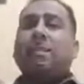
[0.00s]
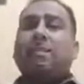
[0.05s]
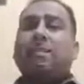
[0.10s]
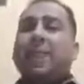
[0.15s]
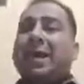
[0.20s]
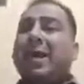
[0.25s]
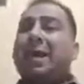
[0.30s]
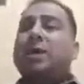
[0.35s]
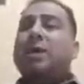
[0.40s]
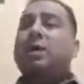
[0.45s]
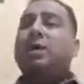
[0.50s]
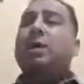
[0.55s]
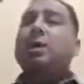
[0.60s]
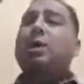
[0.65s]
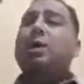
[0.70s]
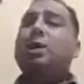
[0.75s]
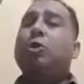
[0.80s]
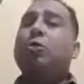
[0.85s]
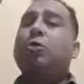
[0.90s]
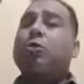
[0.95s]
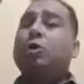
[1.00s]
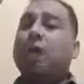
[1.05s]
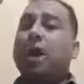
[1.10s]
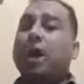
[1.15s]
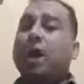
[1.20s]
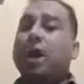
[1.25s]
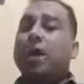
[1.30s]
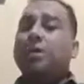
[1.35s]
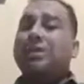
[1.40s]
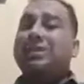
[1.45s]
make new
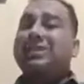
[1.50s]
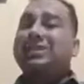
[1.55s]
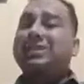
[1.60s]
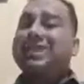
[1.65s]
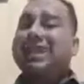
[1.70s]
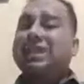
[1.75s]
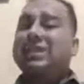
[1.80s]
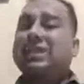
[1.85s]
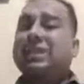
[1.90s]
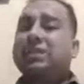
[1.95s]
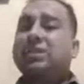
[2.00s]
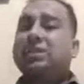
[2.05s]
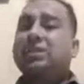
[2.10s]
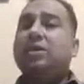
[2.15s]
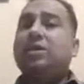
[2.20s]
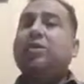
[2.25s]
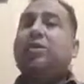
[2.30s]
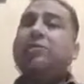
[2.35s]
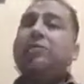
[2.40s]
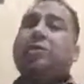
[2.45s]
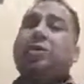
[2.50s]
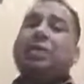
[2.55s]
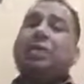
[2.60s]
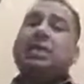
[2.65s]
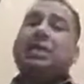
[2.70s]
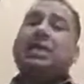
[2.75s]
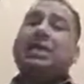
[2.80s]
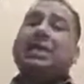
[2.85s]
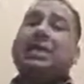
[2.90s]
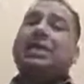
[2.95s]
carts, sledges for
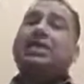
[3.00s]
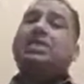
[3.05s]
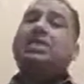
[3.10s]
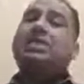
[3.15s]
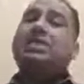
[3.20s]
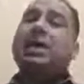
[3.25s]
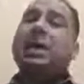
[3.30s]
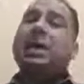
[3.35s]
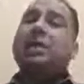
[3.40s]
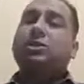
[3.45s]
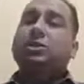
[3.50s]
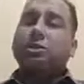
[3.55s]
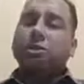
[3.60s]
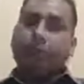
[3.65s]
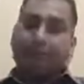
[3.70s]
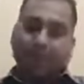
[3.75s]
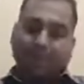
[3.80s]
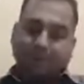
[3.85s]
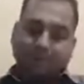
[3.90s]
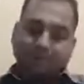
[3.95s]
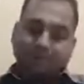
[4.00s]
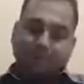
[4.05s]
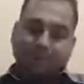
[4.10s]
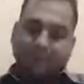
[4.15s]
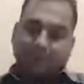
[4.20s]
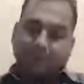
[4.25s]
the kids and children.